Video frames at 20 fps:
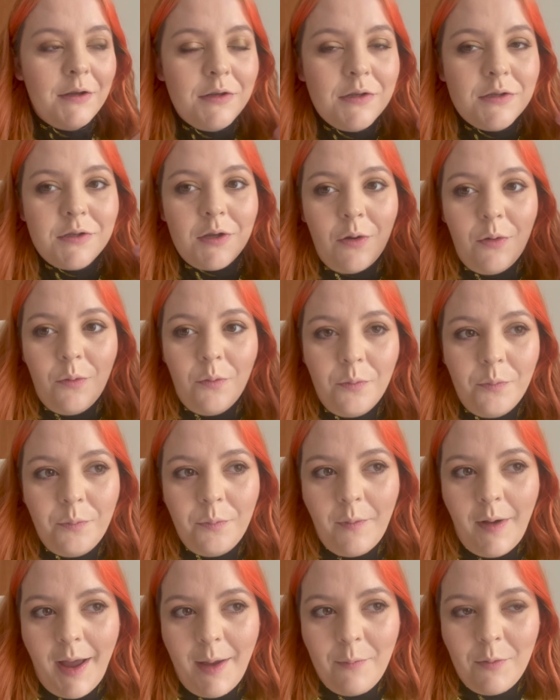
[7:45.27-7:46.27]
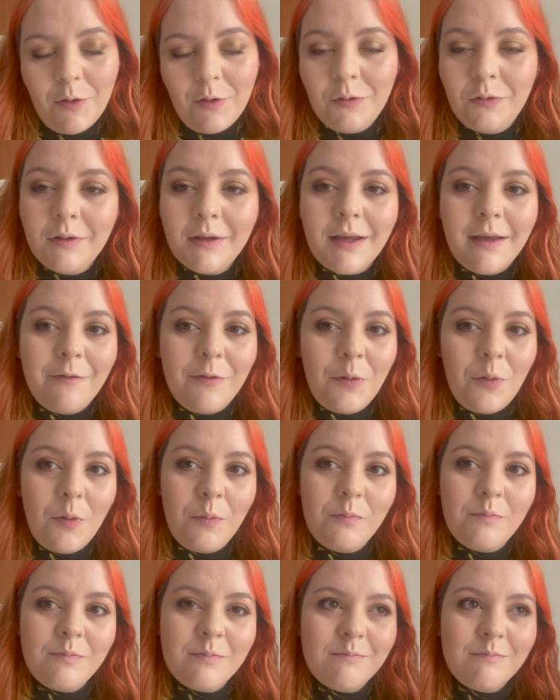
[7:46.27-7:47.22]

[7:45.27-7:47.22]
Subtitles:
So I will give you,